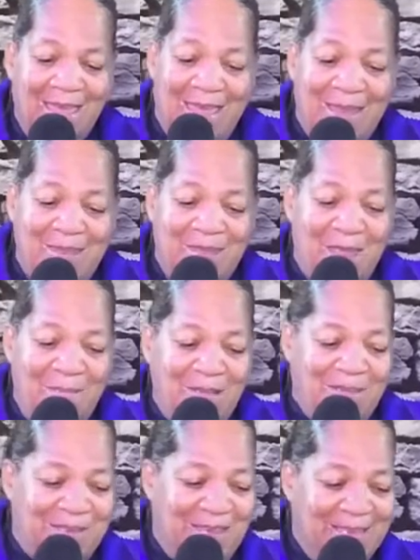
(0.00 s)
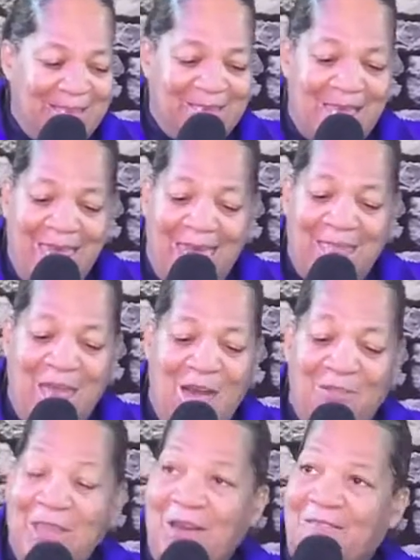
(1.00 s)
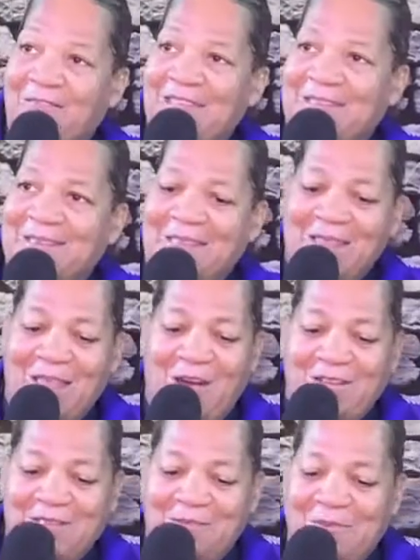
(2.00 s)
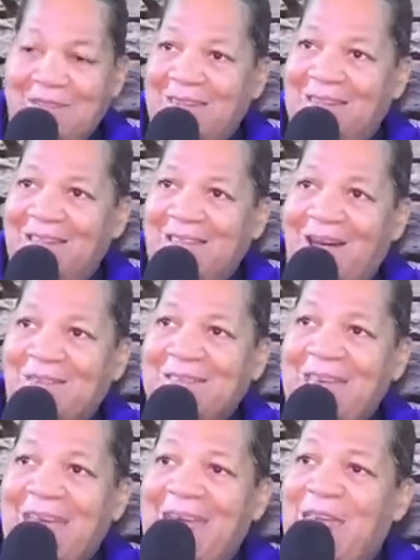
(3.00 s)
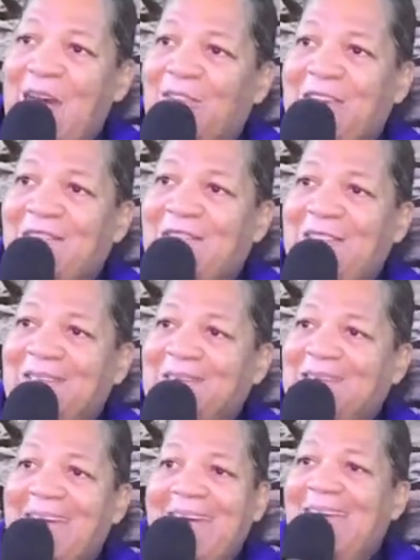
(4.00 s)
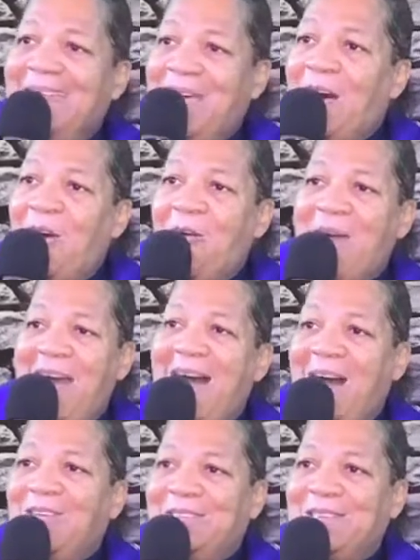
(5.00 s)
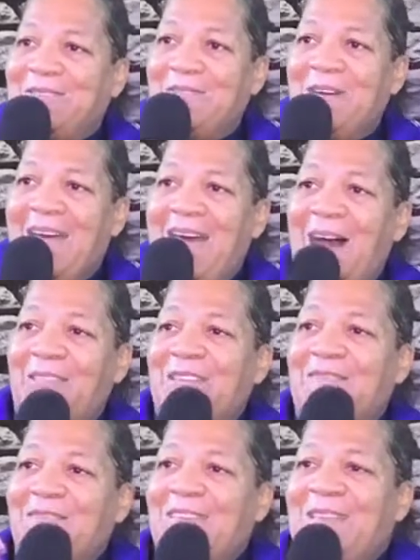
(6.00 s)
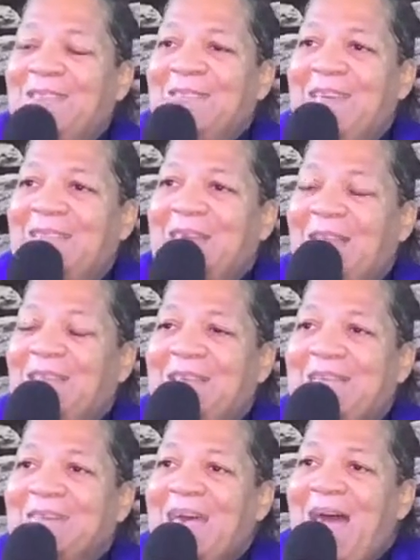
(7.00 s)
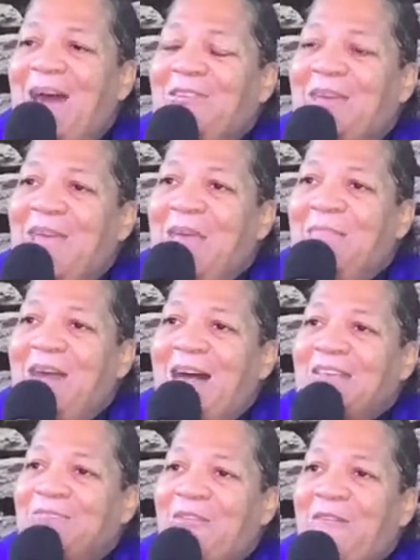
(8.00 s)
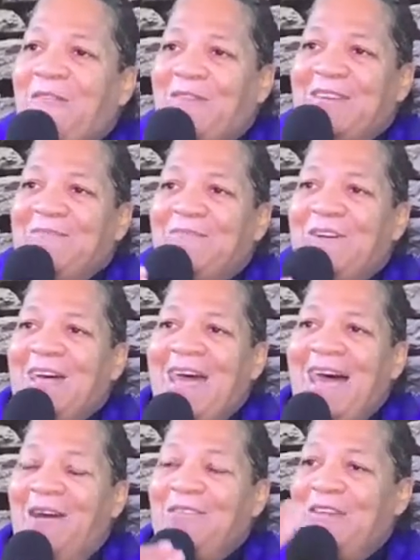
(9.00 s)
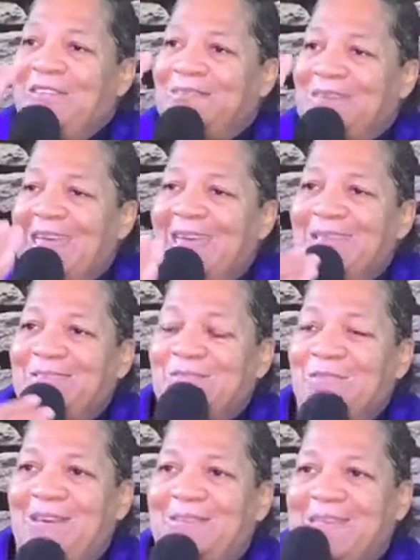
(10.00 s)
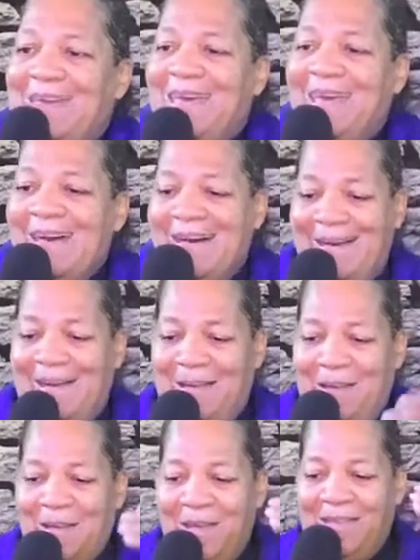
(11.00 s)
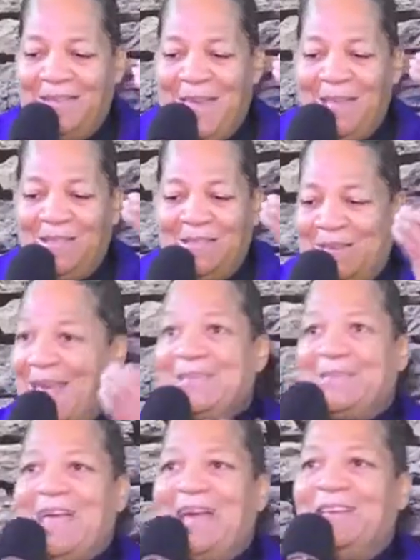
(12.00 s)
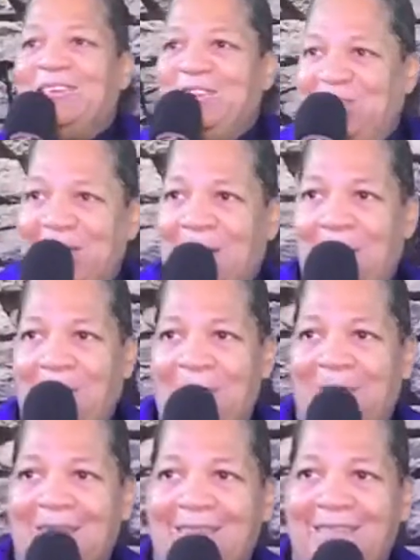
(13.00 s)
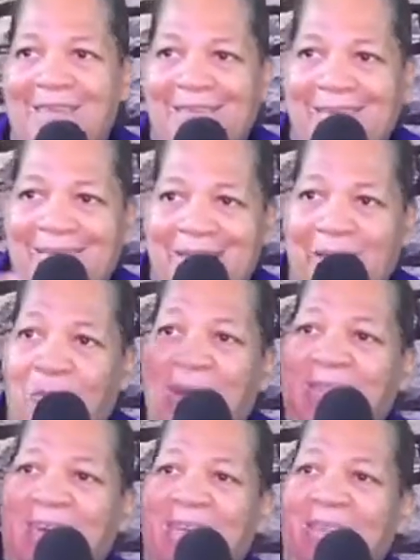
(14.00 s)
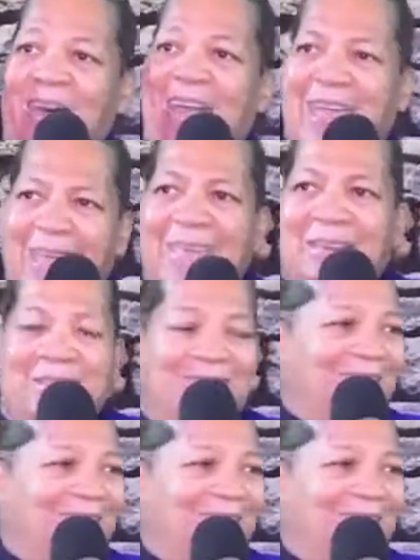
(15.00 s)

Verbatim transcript: in the name of Jesus and how they're reaching the lost and winning the lost and how they're reaching in their own household, how they're reaching and telling us how to keep God's word faithful, how they're saying to us that, uh, that just like a ship without an anchor,